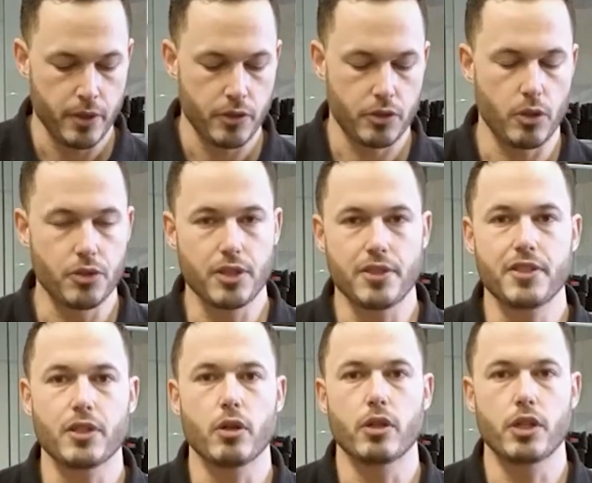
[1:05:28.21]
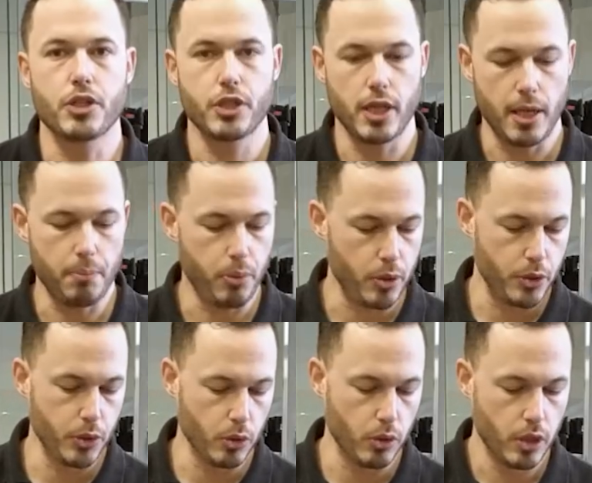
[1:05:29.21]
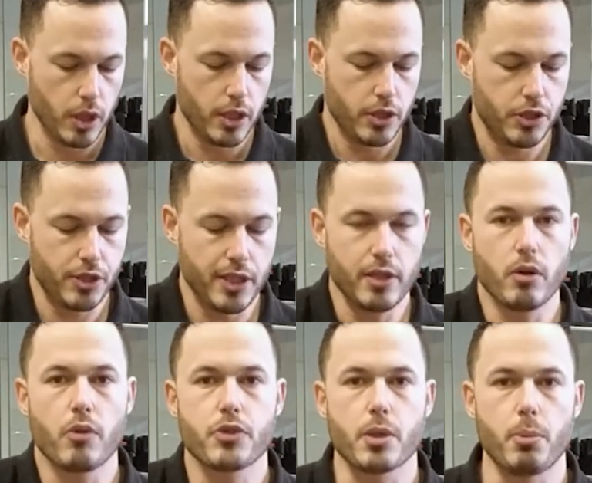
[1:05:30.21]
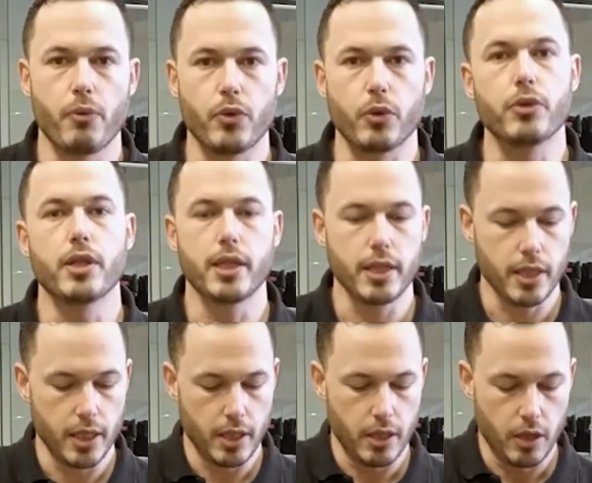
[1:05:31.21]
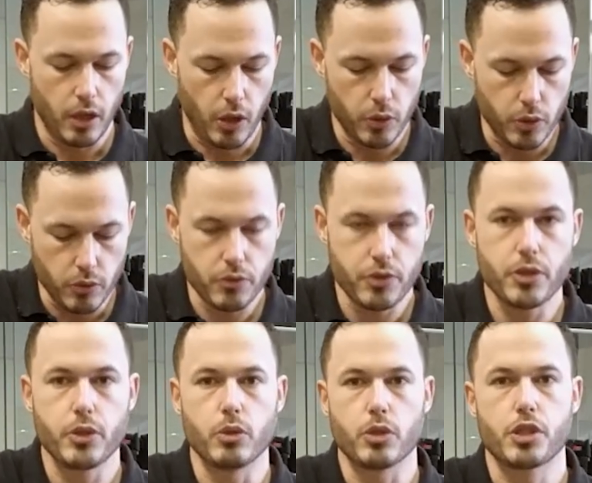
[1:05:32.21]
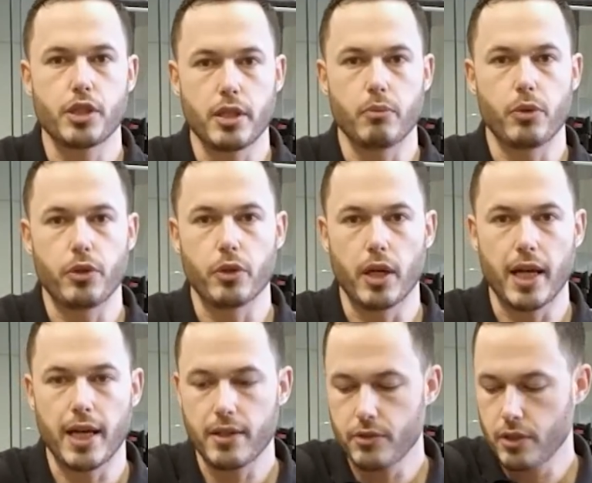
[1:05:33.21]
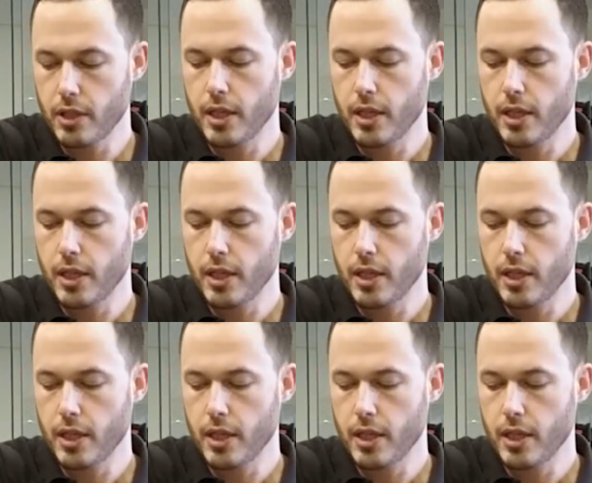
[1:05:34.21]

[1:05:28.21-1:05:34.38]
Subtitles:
So sitting on a chair, put your shin on top of your knee, hold on to your shin with your hands,